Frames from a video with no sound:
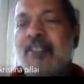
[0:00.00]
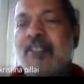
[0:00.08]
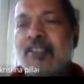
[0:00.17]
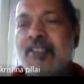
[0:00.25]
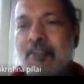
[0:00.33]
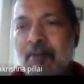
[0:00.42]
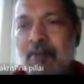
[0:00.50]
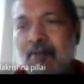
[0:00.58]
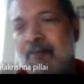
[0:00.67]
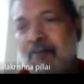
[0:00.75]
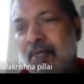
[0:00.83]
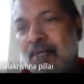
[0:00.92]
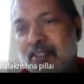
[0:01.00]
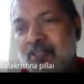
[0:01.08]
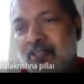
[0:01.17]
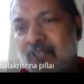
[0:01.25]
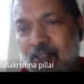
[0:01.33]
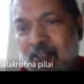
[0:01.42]
sub
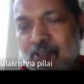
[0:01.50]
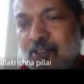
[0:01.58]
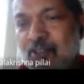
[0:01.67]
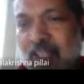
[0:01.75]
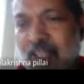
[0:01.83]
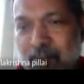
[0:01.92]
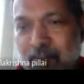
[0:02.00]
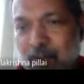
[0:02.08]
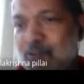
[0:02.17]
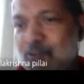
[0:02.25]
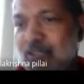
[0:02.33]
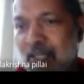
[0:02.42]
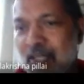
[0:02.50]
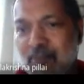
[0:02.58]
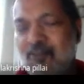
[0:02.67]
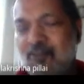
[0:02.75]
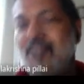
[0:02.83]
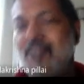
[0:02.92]
particles are also there. Proton can be
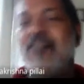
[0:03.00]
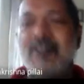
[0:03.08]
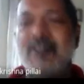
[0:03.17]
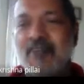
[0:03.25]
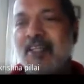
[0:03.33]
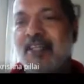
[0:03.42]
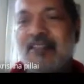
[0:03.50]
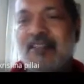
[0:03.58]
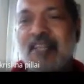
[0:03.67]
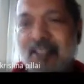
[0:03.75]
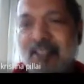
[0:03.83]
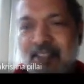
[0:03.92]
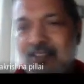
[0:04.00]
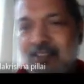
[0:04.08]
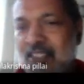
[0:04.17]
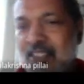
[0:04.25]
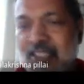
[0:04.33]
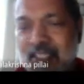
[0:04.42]
further divided and
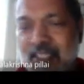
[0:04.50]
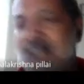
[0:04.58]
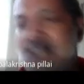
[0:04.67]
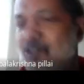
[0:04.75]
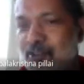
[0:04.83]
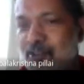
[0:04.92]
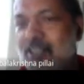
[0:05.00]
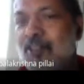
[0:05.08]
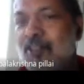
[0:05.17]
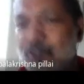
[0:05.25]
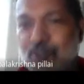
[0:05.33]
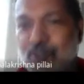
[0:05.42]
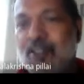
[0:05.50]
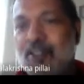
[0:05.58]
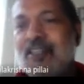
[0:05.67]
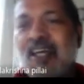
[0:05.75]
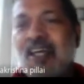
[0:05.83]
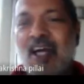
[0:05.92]
things like that. So it goes on
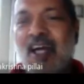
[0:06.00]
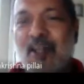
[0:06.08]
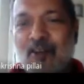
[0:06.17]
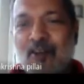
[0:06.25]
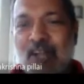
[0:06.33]
and on,